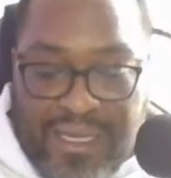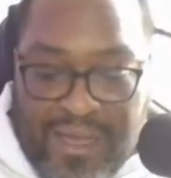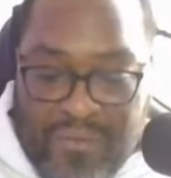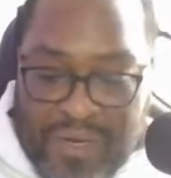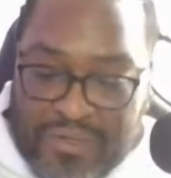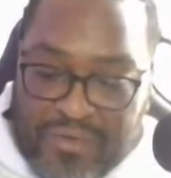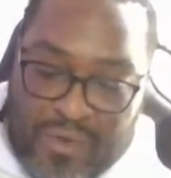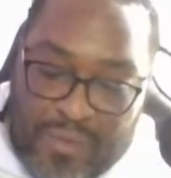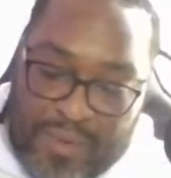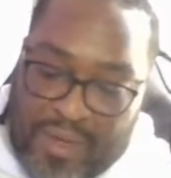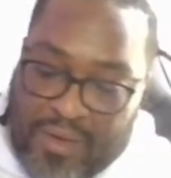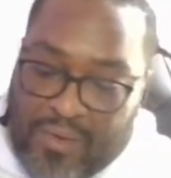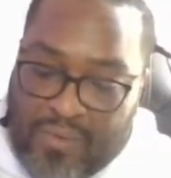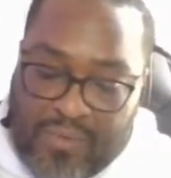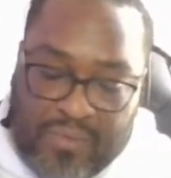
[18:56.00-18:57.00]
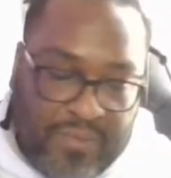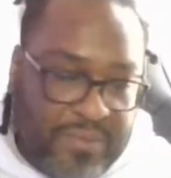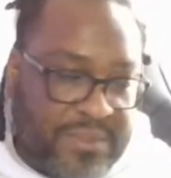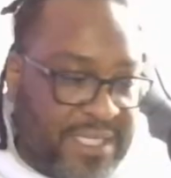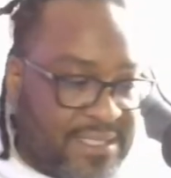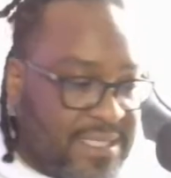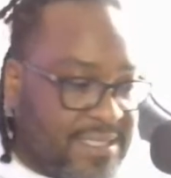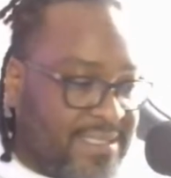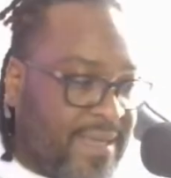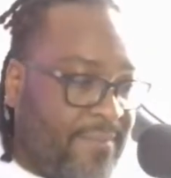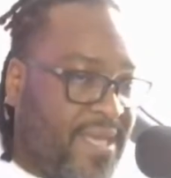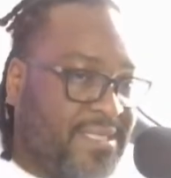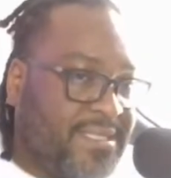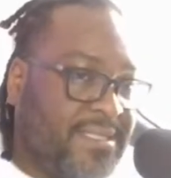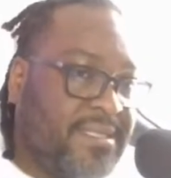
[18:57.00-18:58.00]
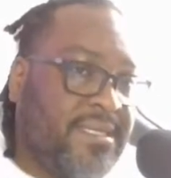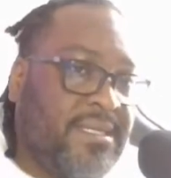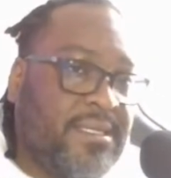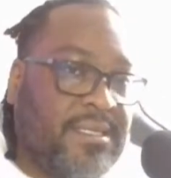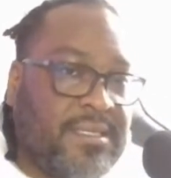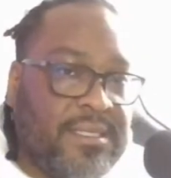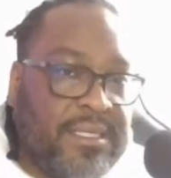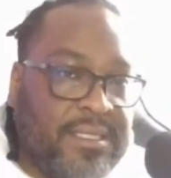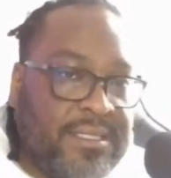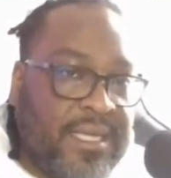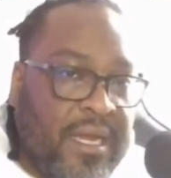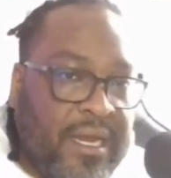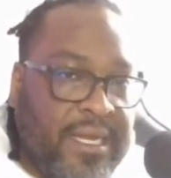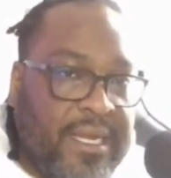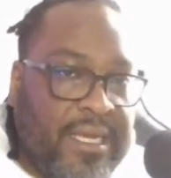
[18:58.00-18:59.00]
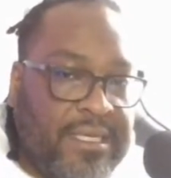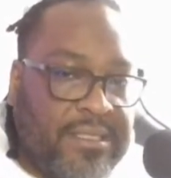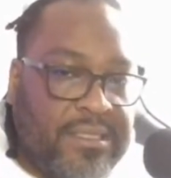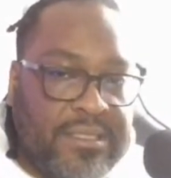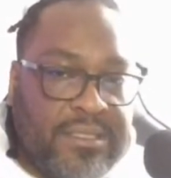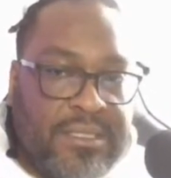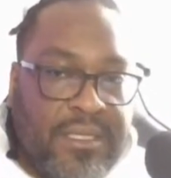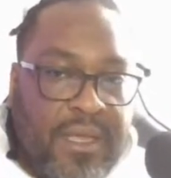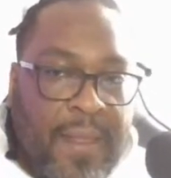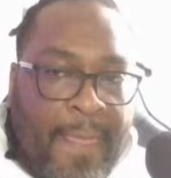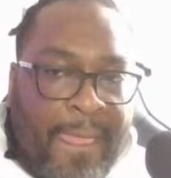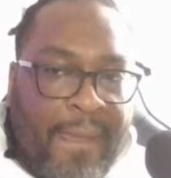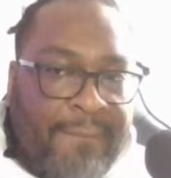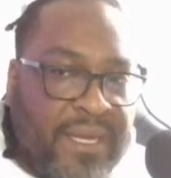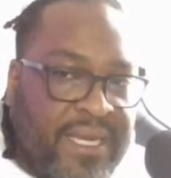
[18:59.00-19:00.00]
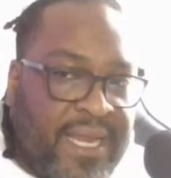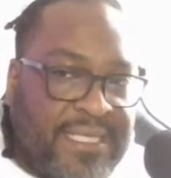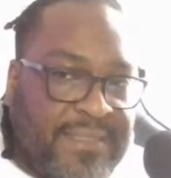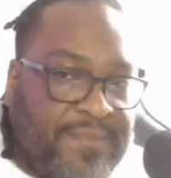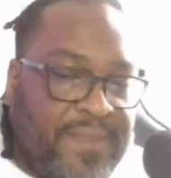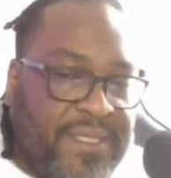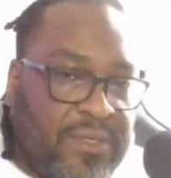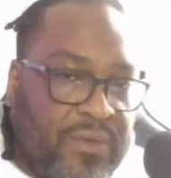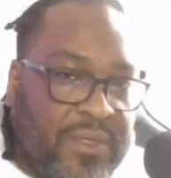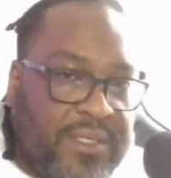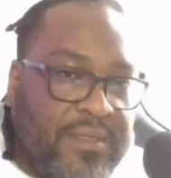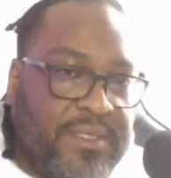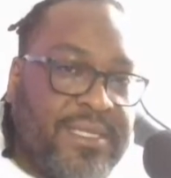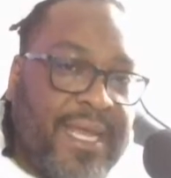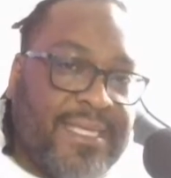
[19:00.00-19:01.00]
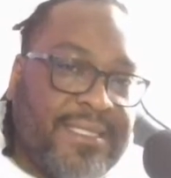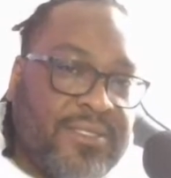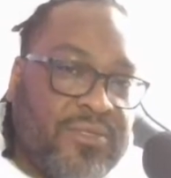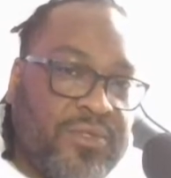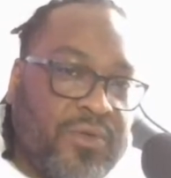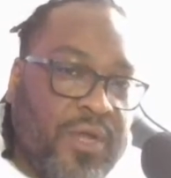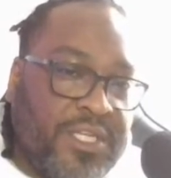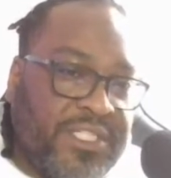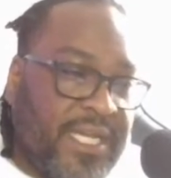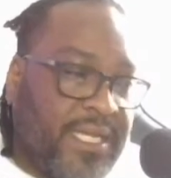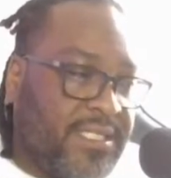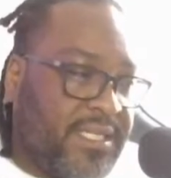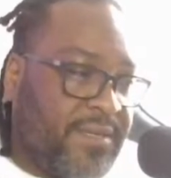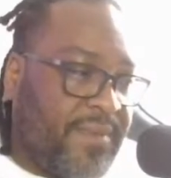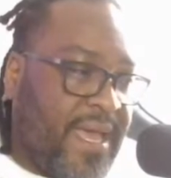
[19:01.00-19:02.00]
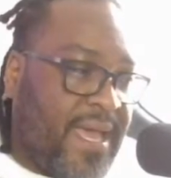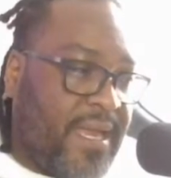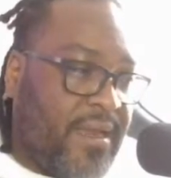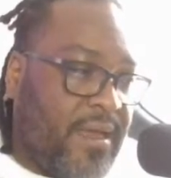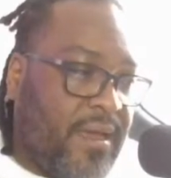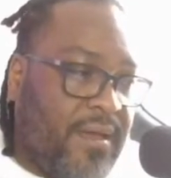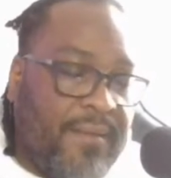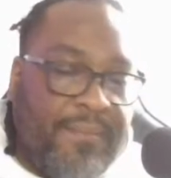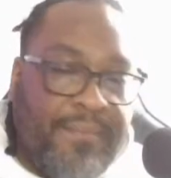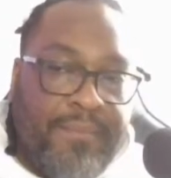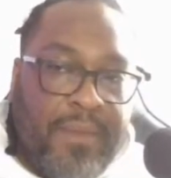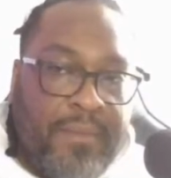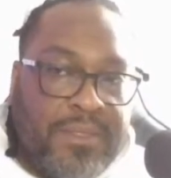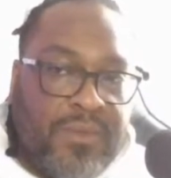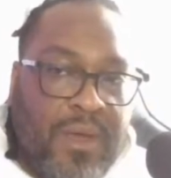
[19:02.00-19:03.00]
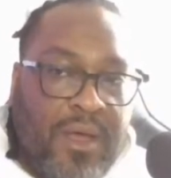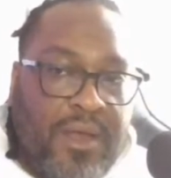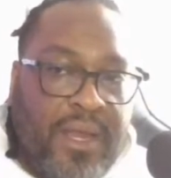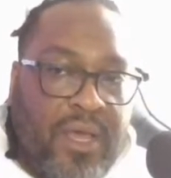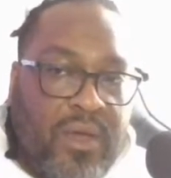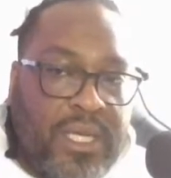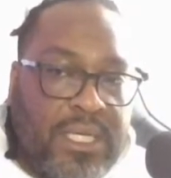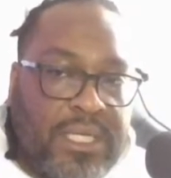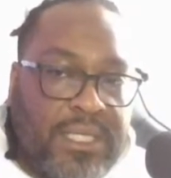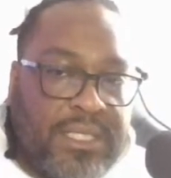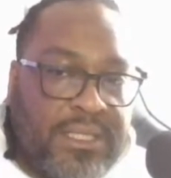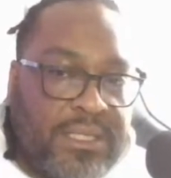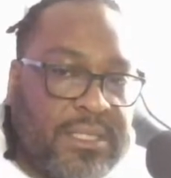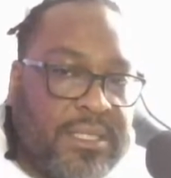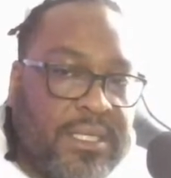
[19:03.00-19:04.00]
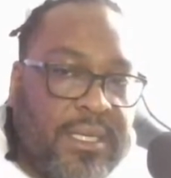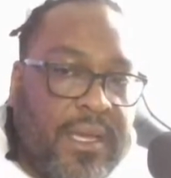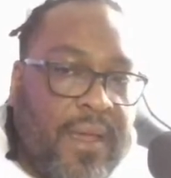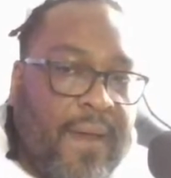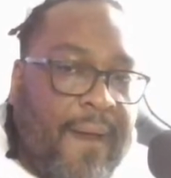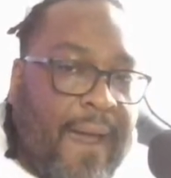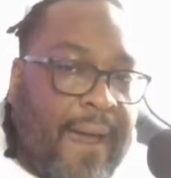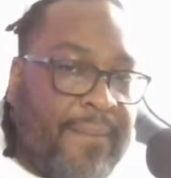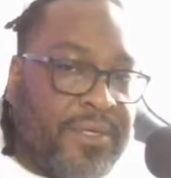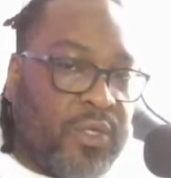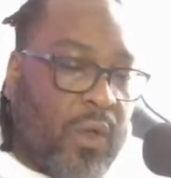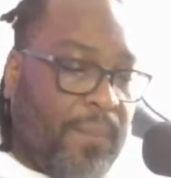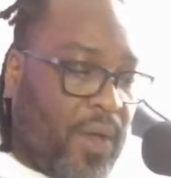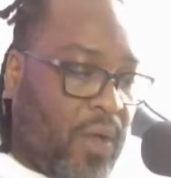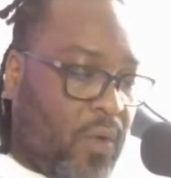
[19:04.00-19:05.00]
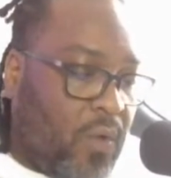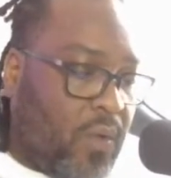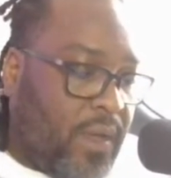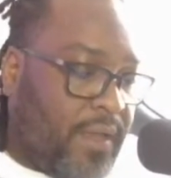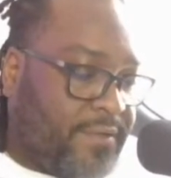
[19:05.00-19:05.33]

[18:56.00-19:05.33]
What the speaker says: I want to do a poll just because I'm messy. Sorry, Ness. But Ness do her shady shit behind the members wall now, at least. I'm going to do a poll